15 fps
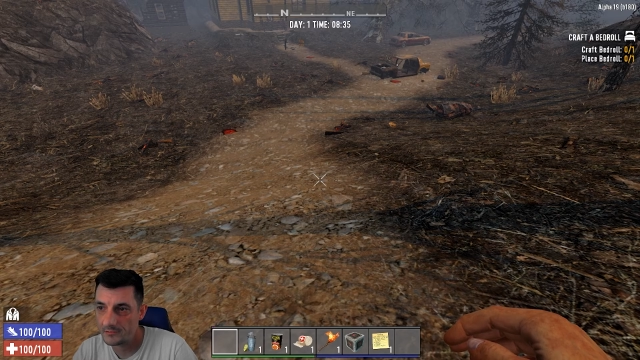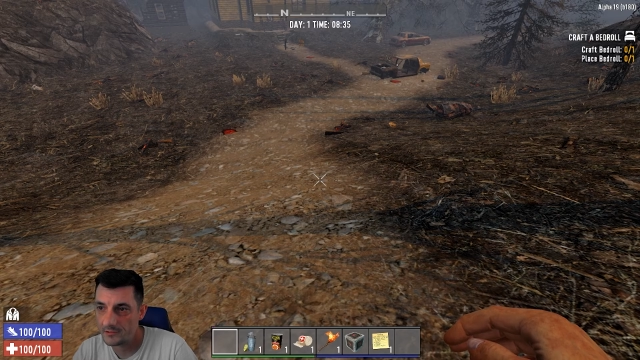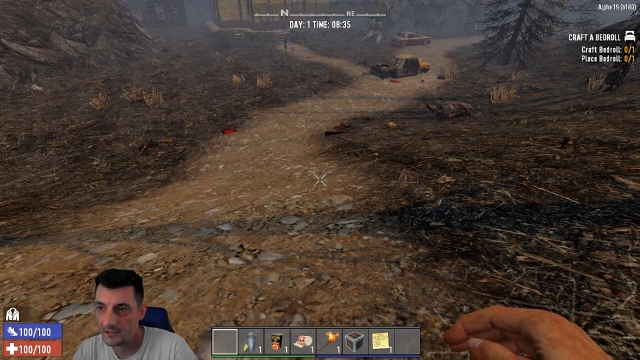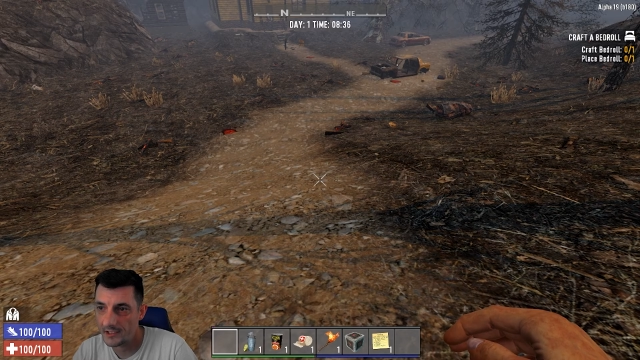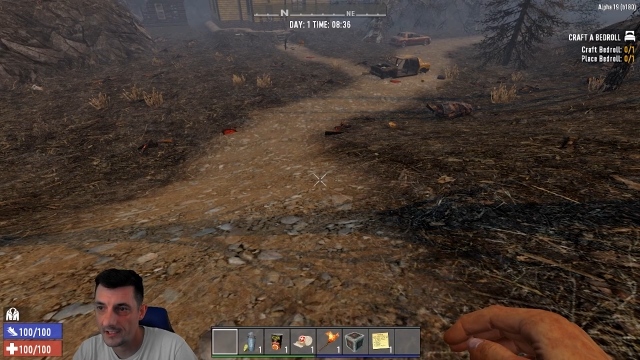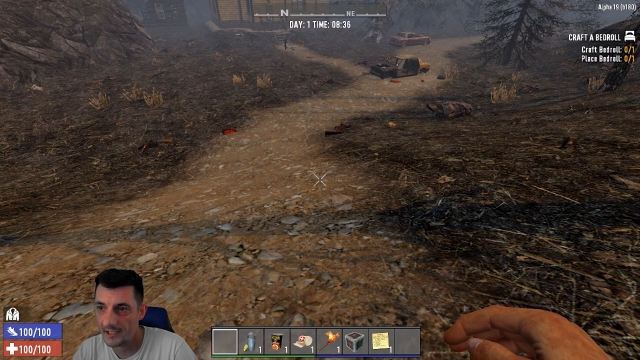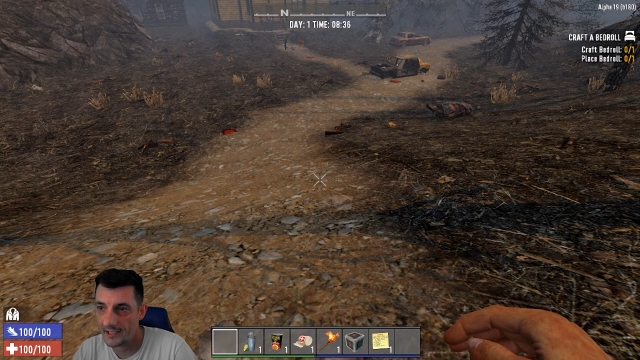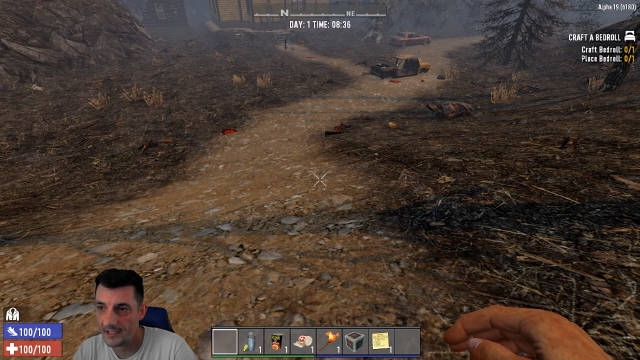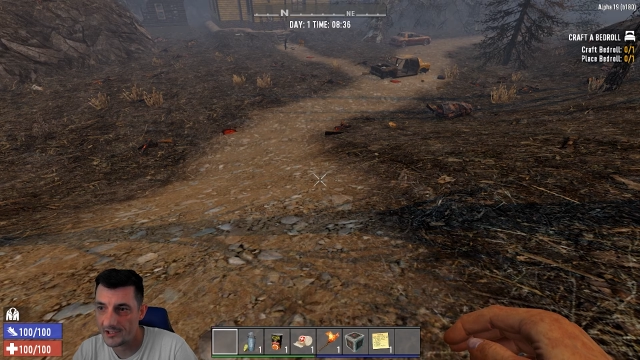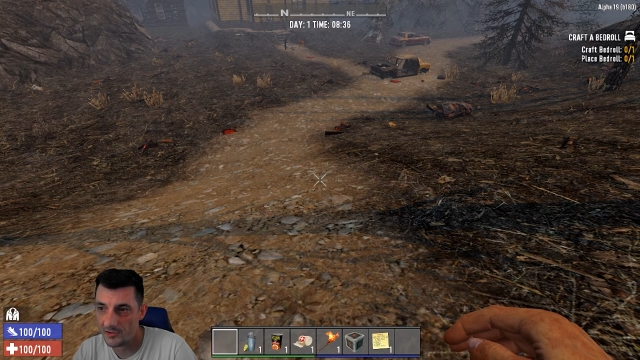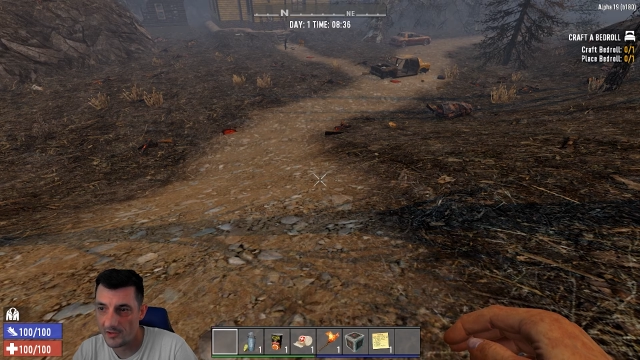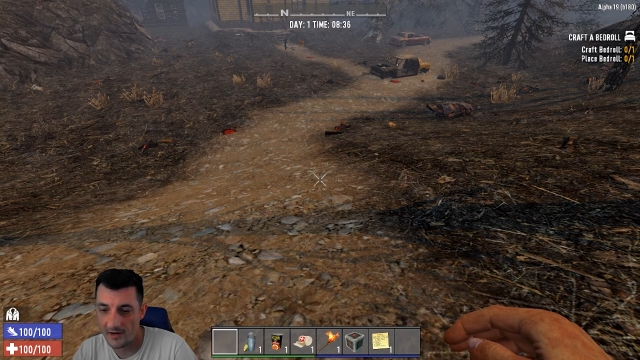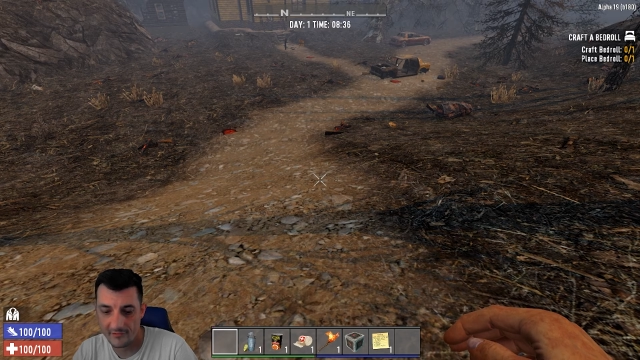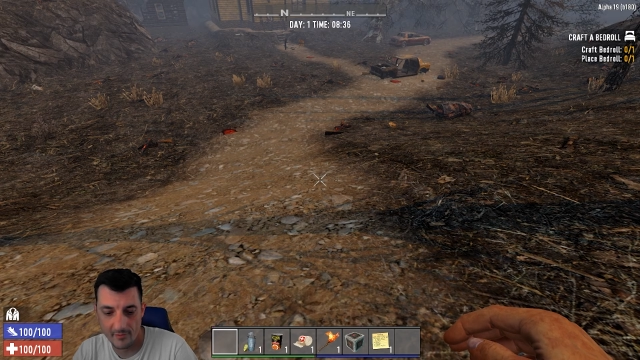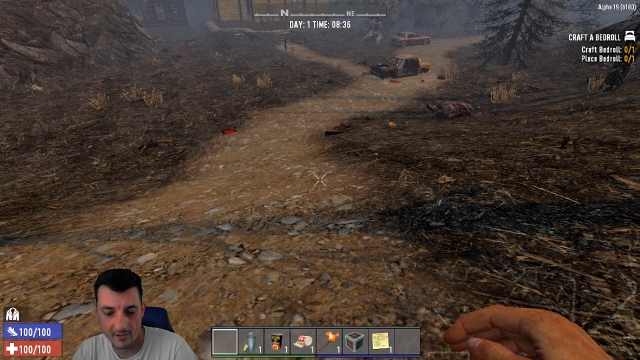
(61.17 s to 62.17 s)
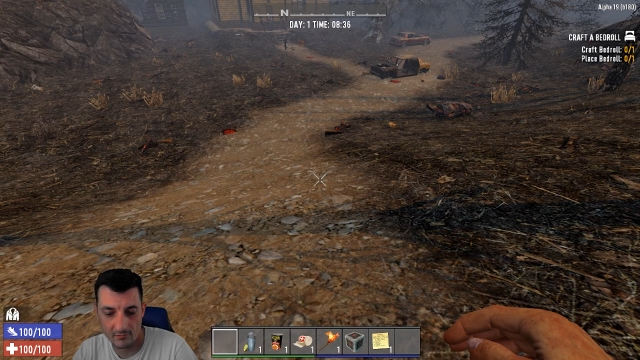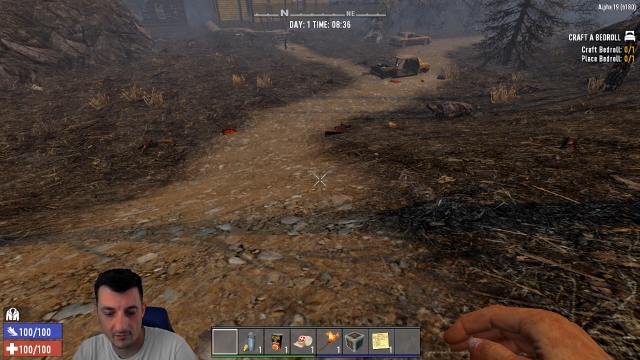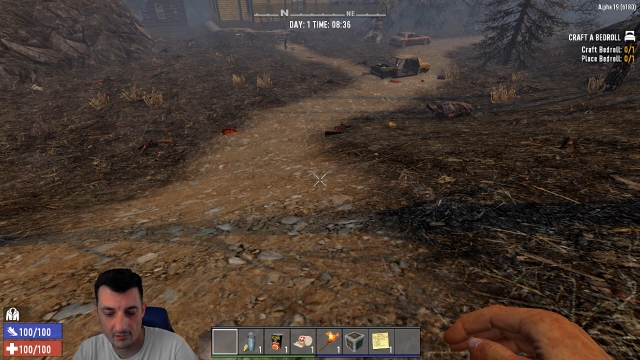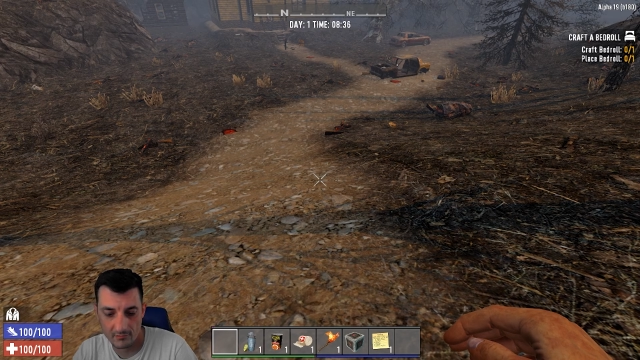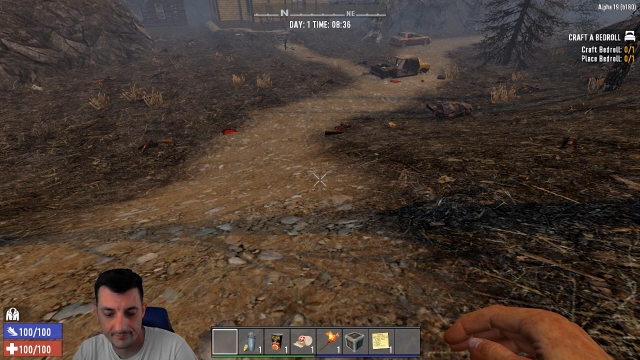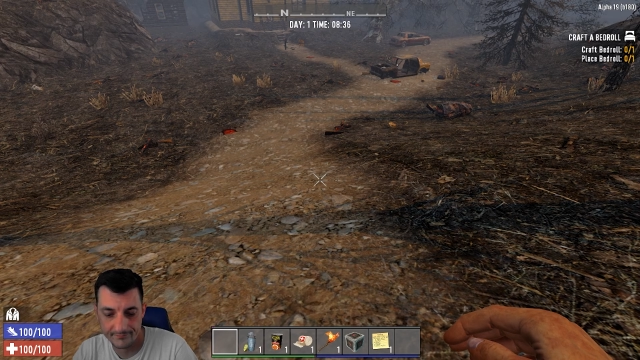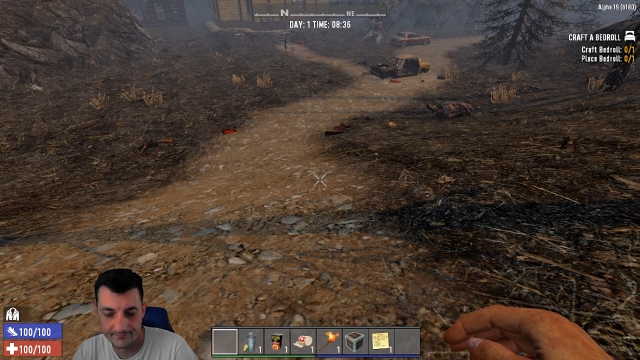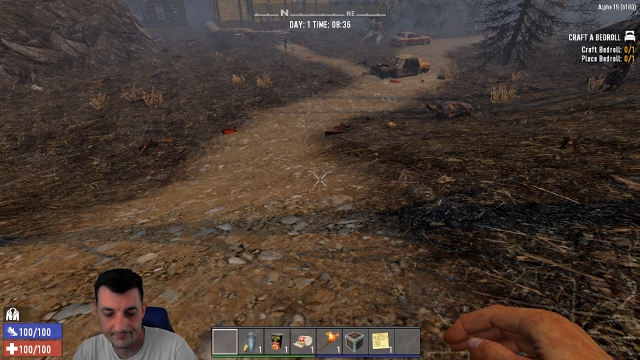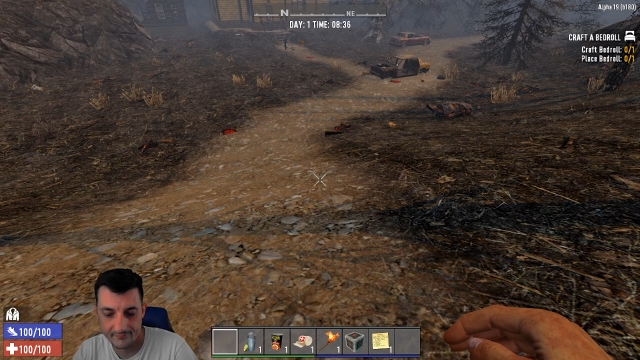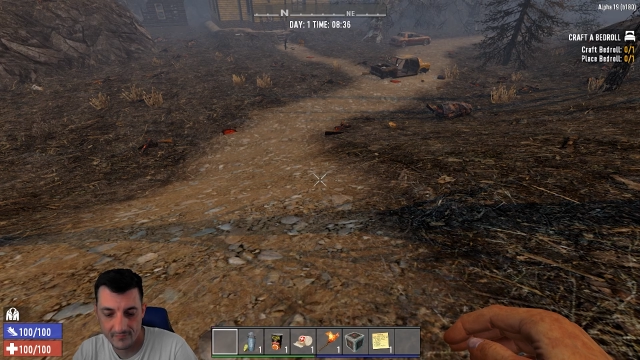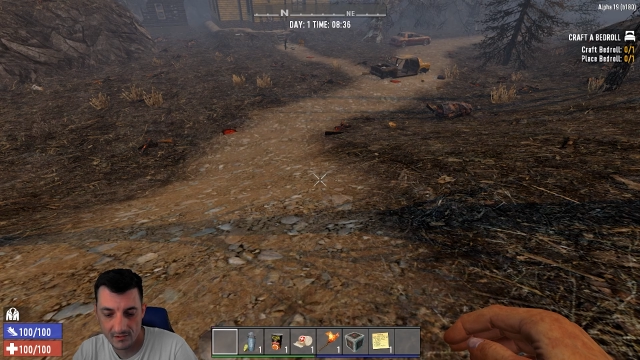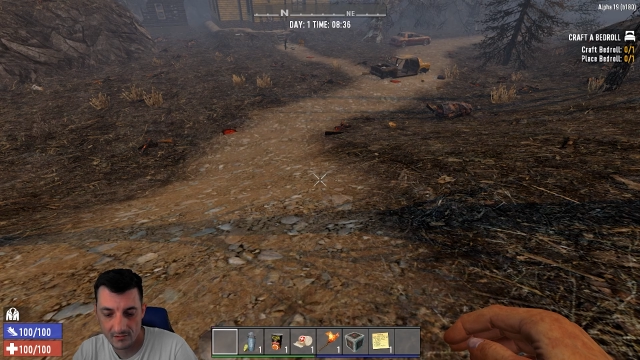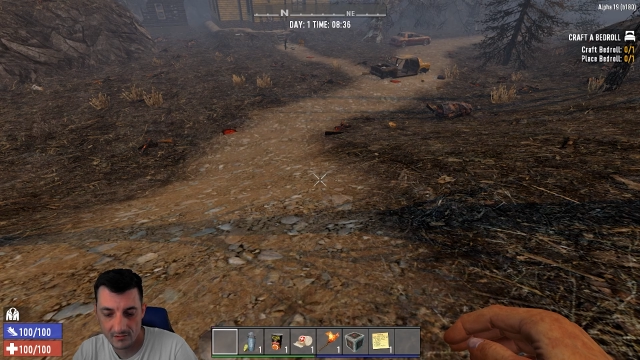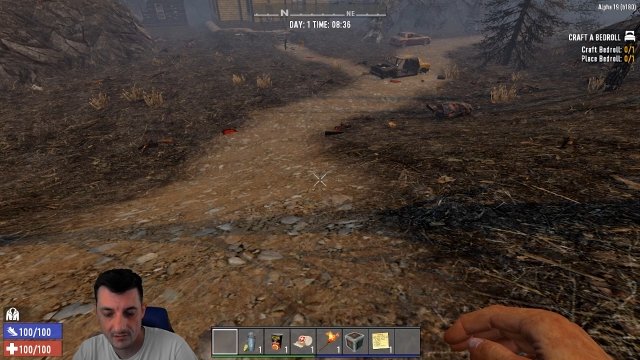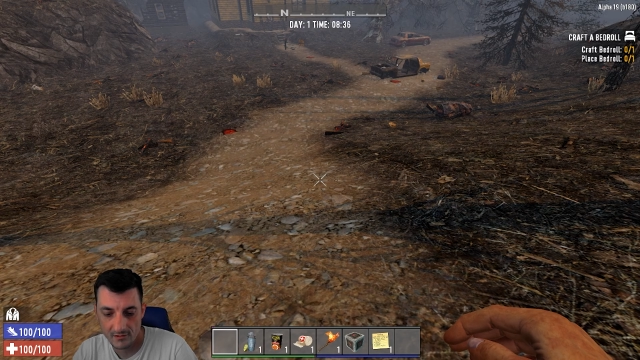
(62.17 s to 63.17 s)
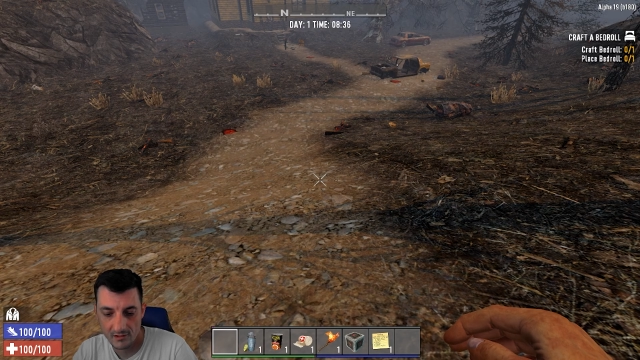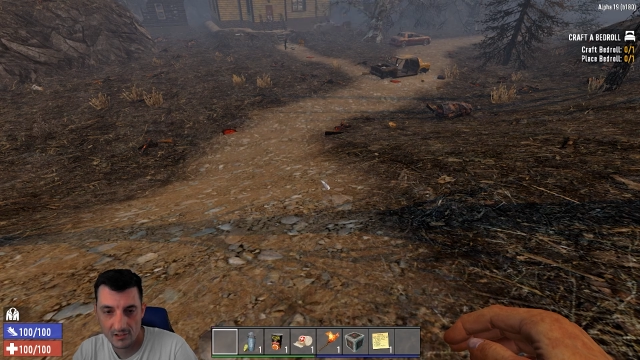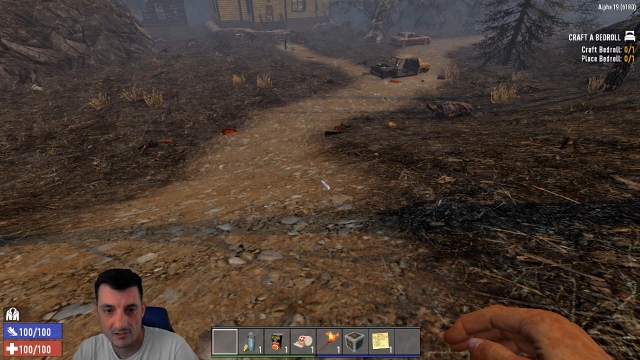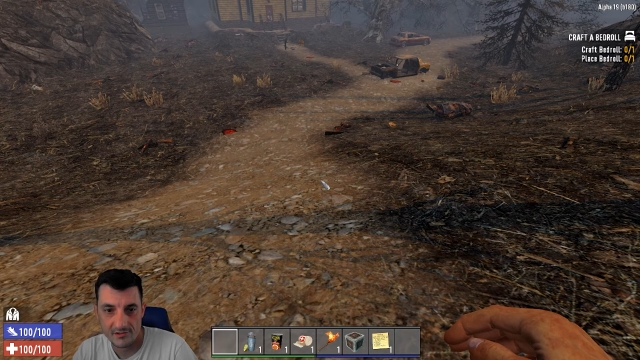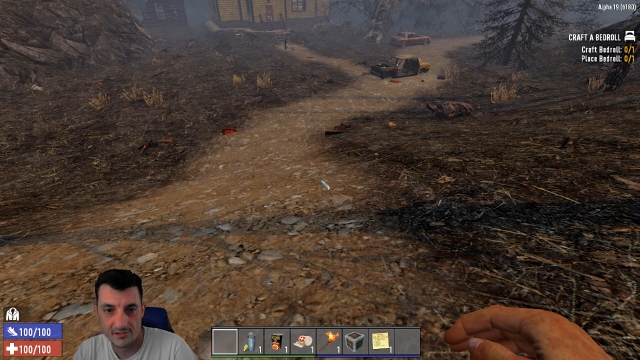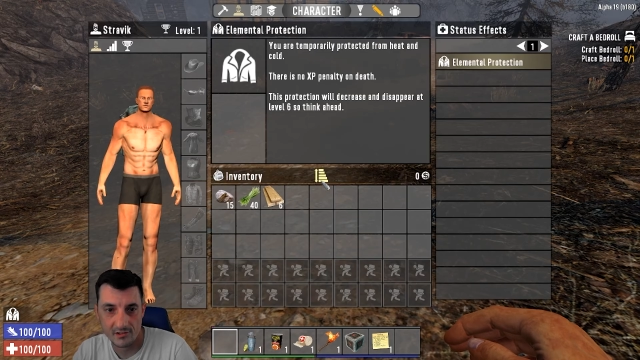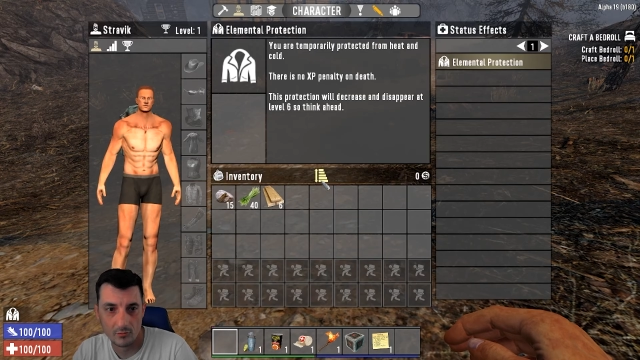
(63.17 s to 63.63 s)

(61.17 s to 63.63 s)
is craft a bedroll. So